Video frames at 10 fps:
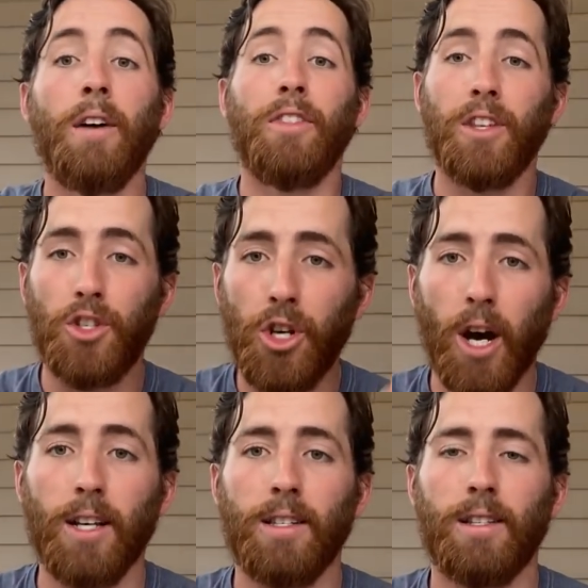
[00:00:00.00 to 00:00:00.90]
The
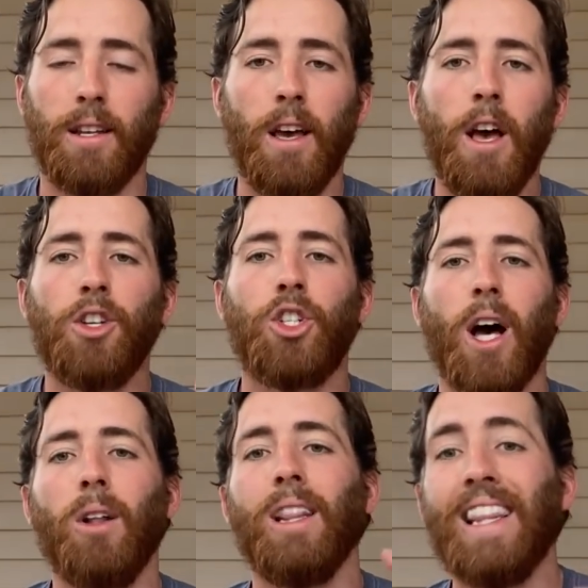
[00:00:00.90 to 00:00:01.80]
just
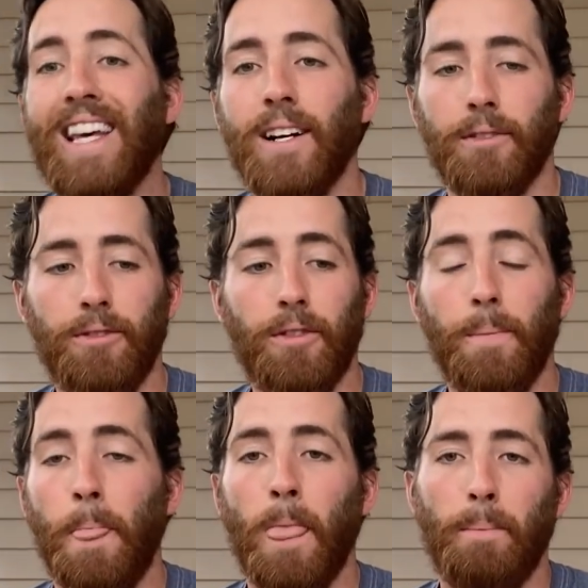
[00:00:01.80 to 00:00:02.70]
shall live
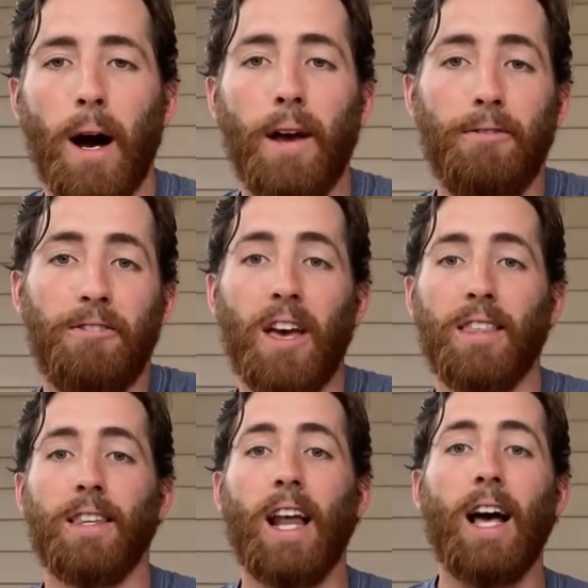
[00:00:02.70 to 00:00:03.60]
by
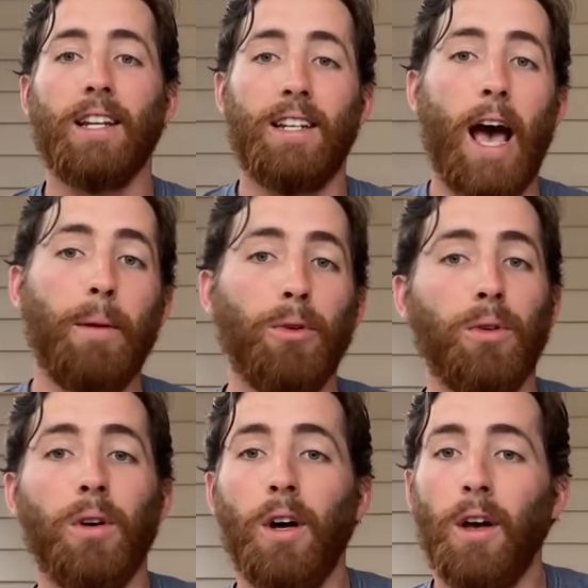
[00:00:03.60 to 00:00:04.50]
faith, not
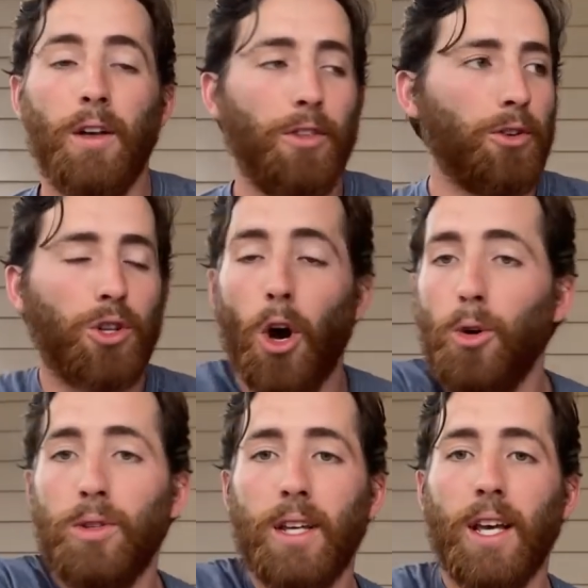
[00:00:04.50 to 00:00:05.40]
dabble their
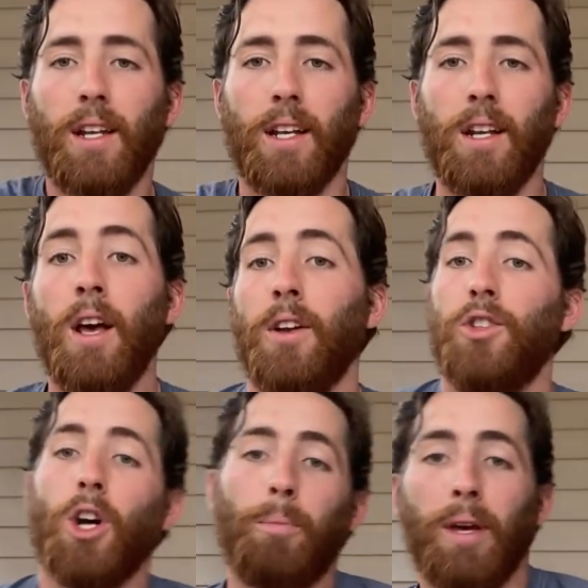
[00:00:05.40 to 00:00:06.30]
toes in and
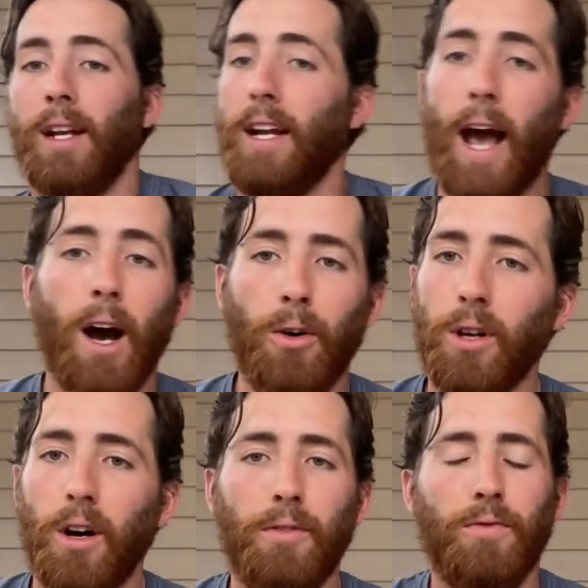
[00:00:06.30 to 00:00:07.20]
jump in and out
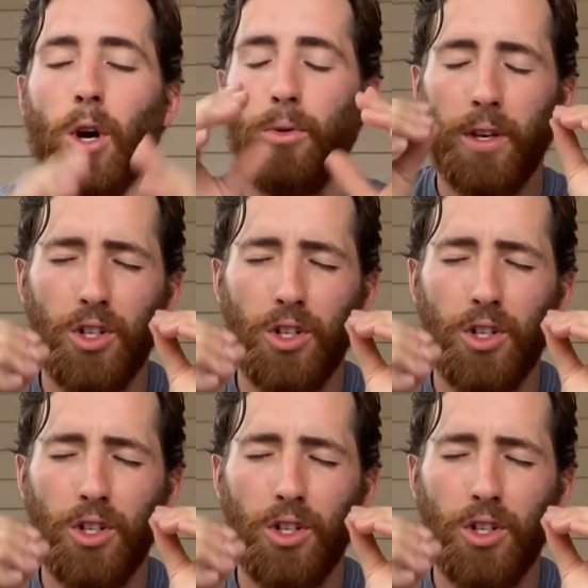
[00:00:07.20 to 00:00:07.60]
of. No, the